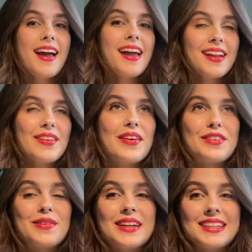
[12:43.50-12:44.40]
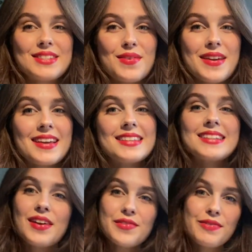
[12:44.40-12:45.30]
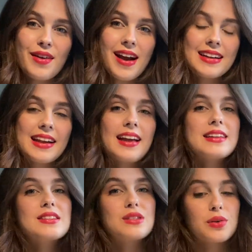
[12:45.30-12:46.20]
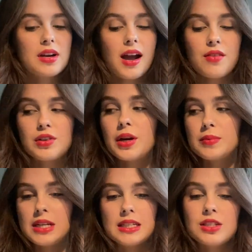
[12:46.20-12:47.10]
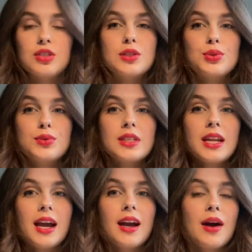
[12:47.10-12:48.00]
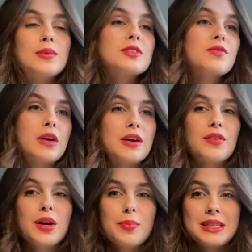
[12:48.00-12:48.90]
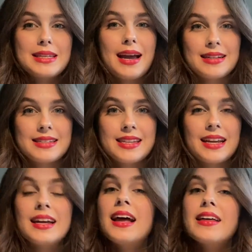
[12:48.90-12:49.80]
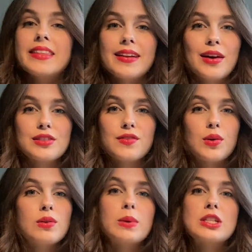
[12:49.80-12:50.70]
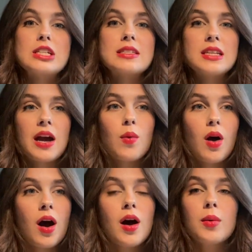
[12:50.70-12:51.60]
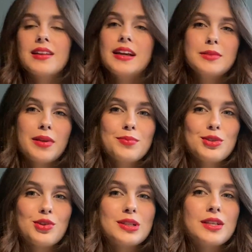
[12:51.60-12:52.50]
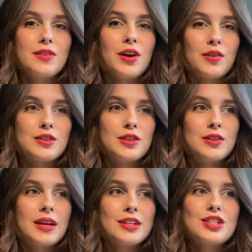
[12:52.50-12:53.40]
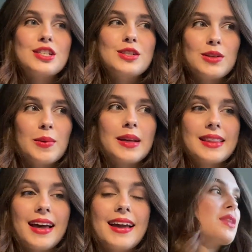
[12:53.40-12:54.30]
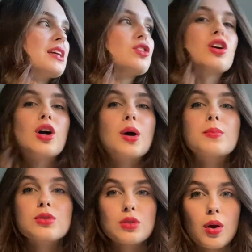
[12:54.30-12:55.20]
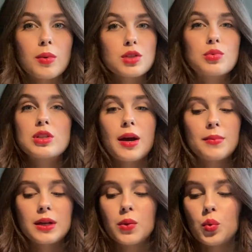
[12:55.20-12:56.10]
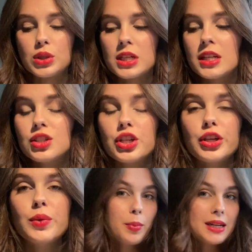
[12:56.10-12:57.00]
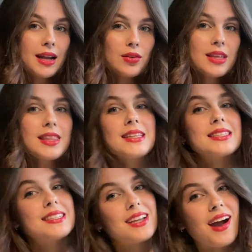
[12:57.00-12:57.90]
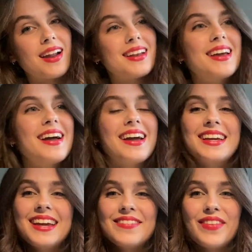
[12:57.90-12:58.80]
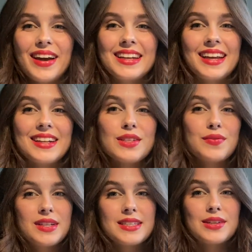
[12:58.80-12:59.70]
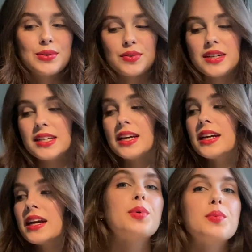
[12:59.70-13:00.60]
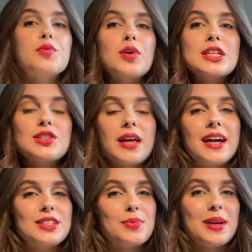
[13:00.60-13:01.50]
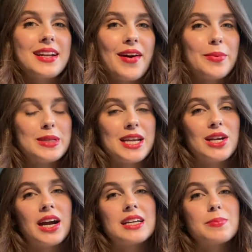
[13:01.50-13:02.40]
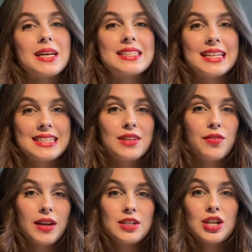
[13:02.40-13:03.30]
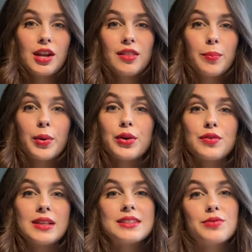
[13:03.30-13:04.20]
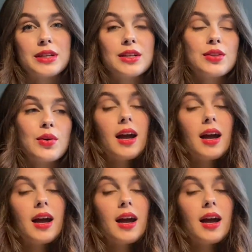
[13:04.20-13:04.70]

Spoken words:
Hello everyone, so it is now Friday. Sorry I haven't updated you at all today. I was very busy editing the last vlog, which is now up. I spent the majority of the afternoon actually doing that. It took up so much more time than I wanted it to, but now that that's done, I can finally get to physical reading. But before I do that, I just wanted to update you guys because I did finish another book for this readathon.